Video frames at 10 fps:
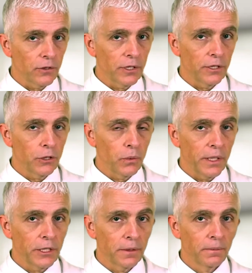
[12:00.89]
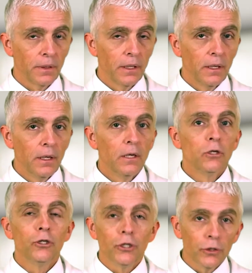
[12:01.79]
situation,
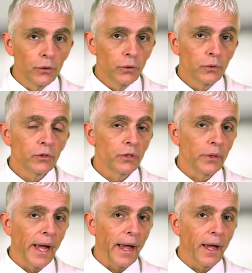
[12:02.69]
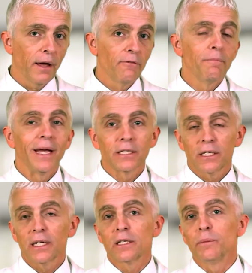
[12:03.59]
choose to have
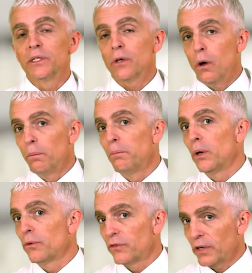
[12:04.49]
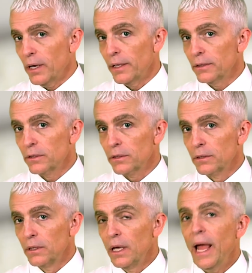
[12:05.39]
mastectomies on both sides
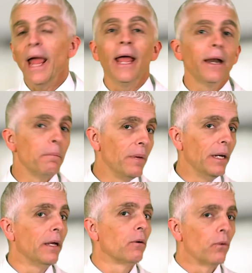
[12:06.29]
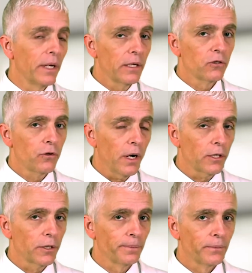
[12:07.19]
and immediate
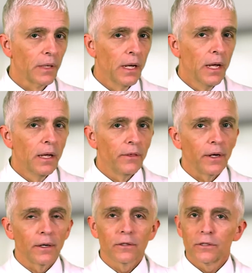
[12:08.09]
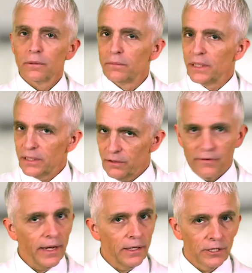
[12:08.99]
reconstruction. There's some
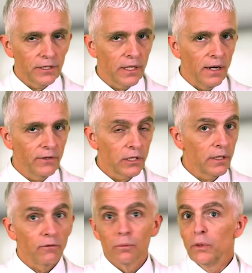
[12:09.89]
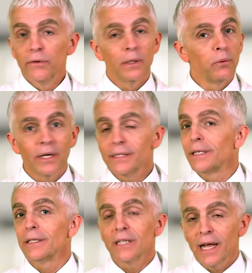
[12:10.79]
disadvantages, obviously, of removing a breast that
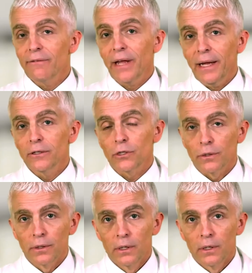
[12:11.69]
doesn't have cancer.